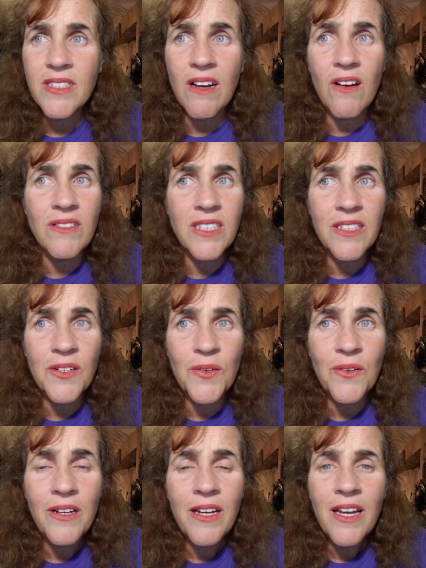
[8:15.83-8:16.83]

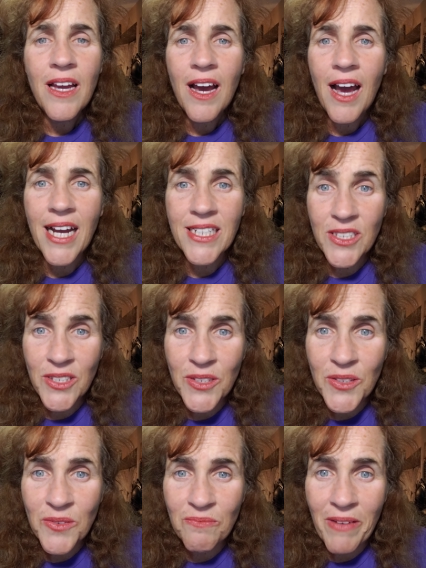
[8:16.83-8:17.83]
also, I
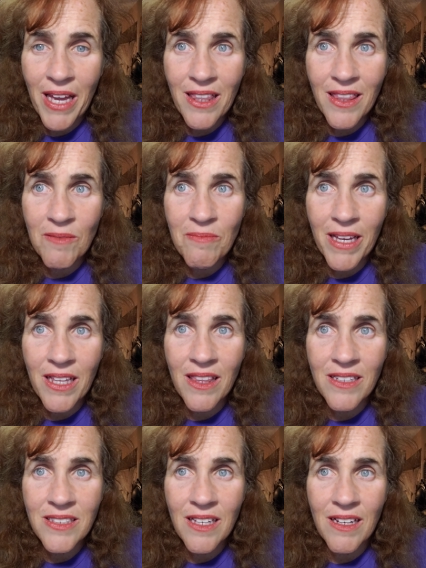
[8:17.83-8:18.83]
do make them in
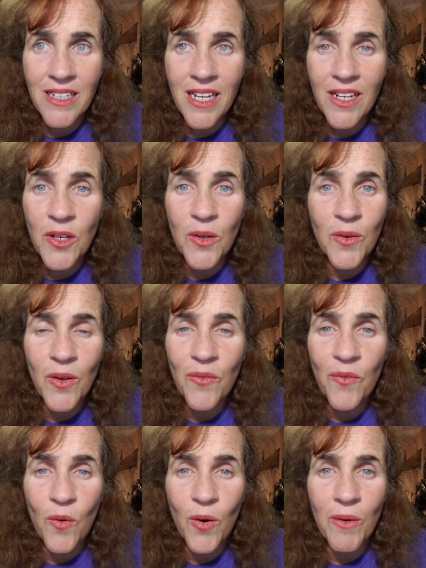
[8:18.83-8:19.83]
lasagna noodle
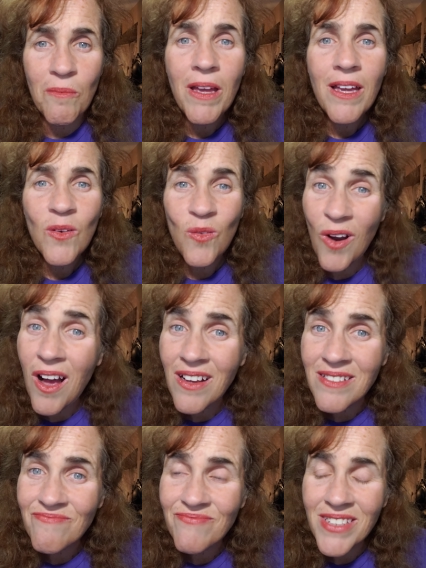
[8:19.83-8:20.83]
form raw,
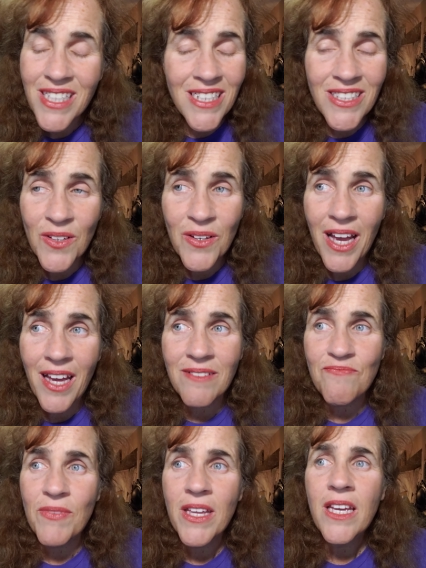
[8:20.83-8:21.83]
and it's okay.
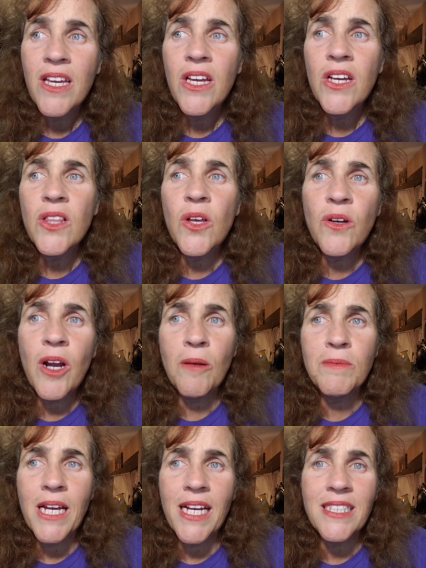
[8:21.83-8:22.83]
Low
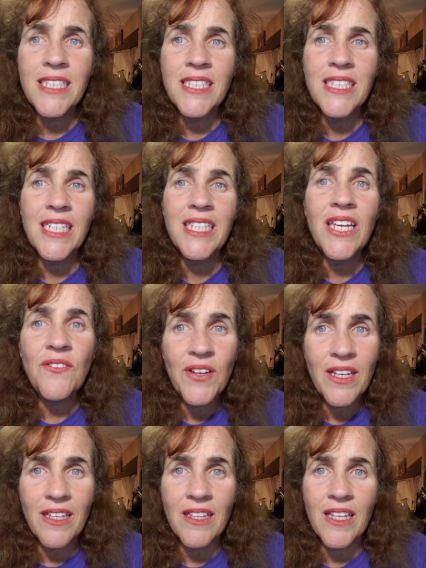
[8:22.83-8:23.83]
carb diets can
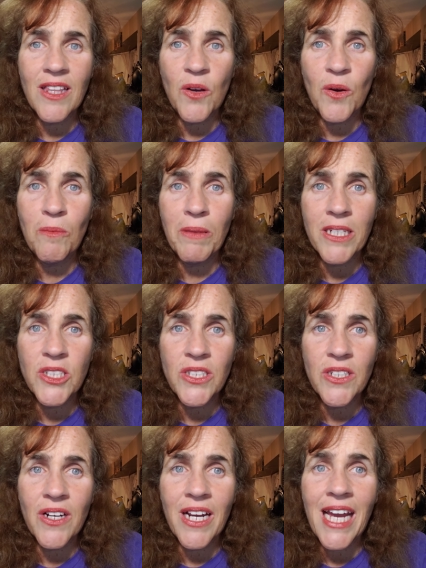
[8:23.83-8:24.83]
significantly lower blood
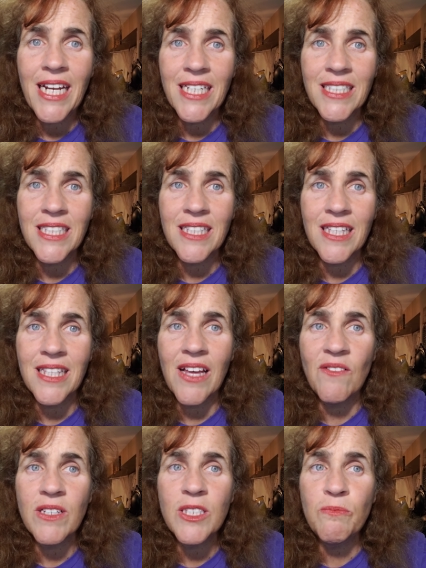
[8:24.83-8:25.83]
sugar and insulin
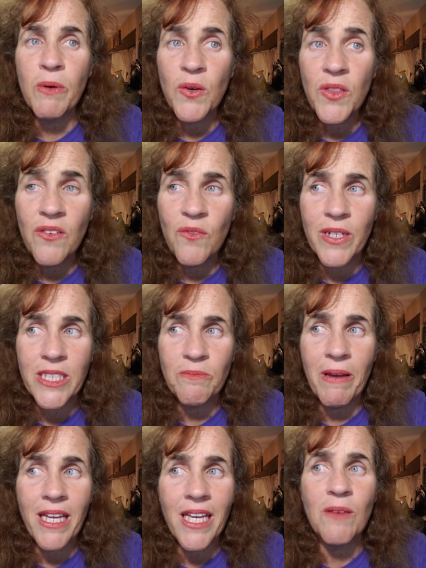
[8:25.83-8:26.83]
levels, both of which
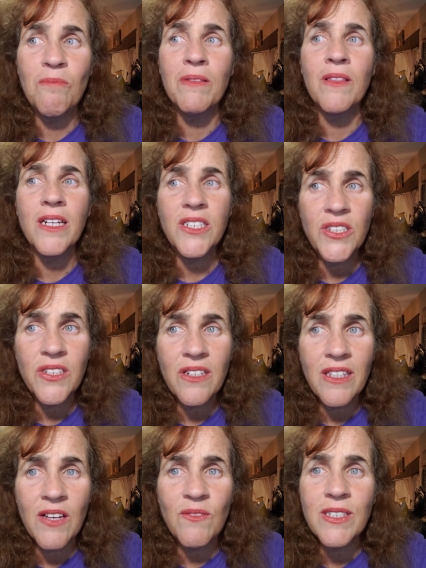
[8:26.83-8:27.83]
may keep blood
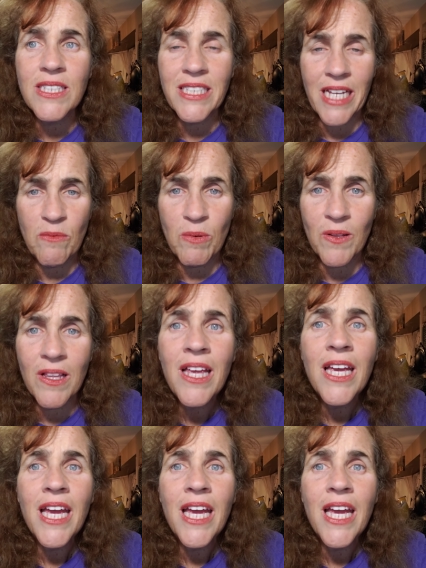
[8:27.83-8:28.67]
sugar levels stable